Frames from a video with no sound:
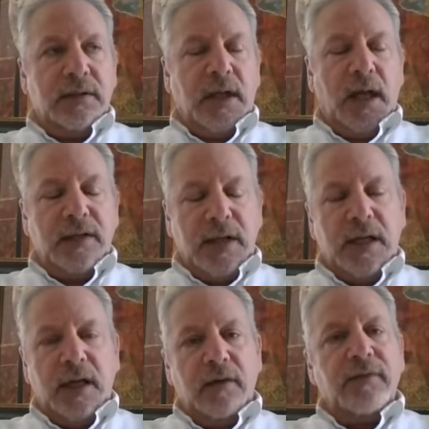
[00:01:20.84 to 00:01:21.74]
kind of take
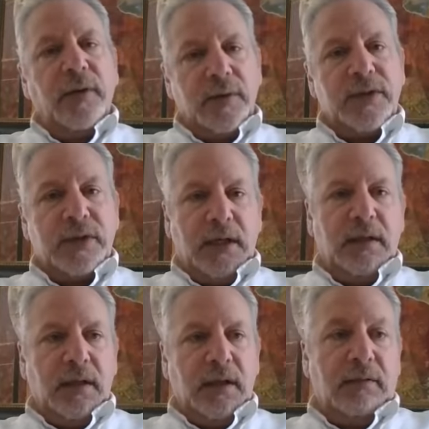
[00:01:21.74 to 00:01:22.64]
care of folks
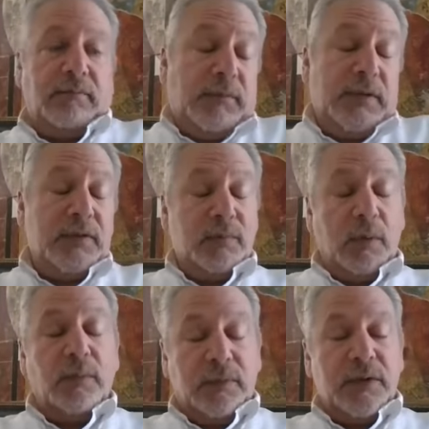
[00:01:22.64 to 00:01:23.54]
and and this is what
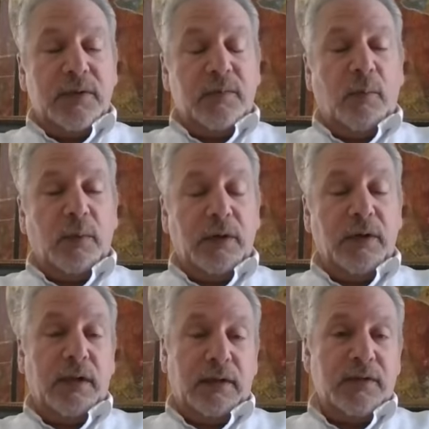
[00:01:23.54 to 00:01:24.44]
this is what we're good
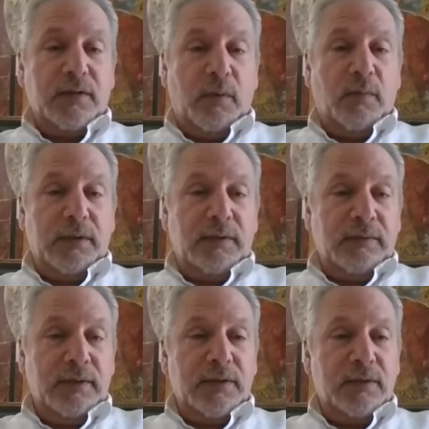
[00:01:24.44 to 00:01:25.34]
at this is what we
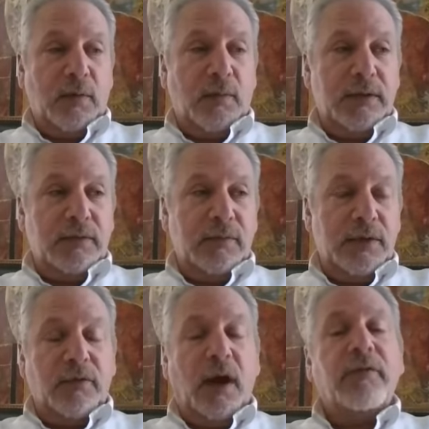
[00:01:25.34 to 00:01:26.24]
this is what we, we
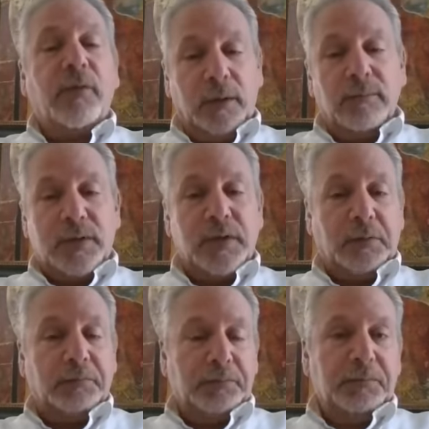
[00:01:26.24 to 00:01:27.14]
strive for so
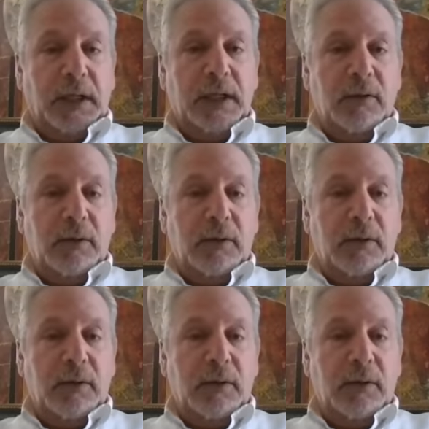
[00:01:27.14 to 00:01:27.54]
I See,